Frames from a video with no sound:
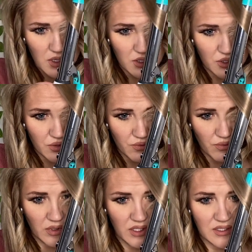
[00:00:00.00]
and just
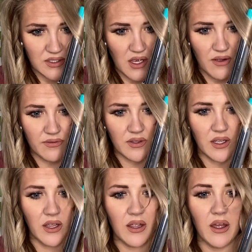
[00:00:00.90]
really
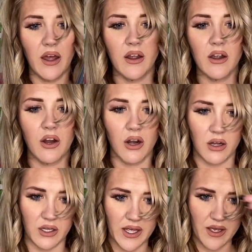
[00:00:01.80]
softly kind of
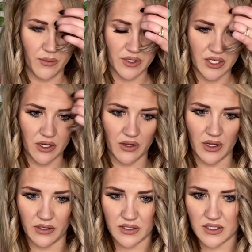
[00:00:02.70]
curl it, which I know
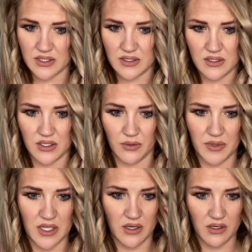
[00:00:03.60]
that looks
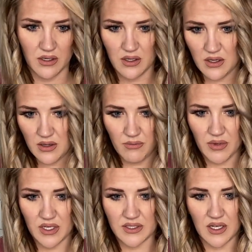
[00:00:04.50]
stupid,
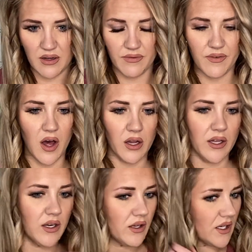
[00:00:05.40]
but it's gonna fall
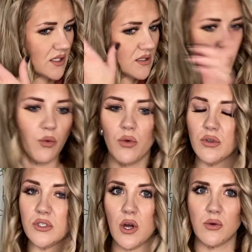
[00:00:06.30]
into this.
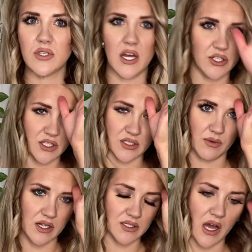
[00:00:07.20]
Don't touch this
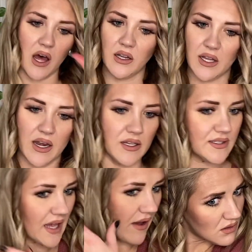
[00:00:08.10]
while it's hot, let it
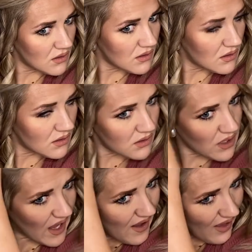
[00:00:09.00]
set.
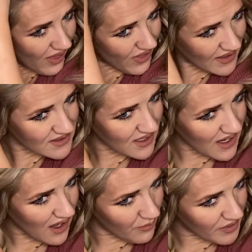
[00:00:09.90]
And that's
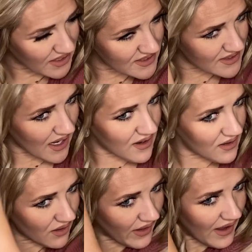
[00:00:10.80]
gonna help
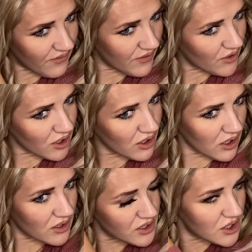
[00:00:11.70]
extend the life of your
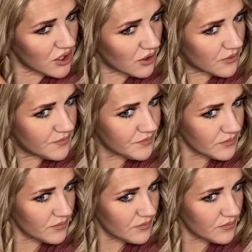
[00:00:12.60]
curl too,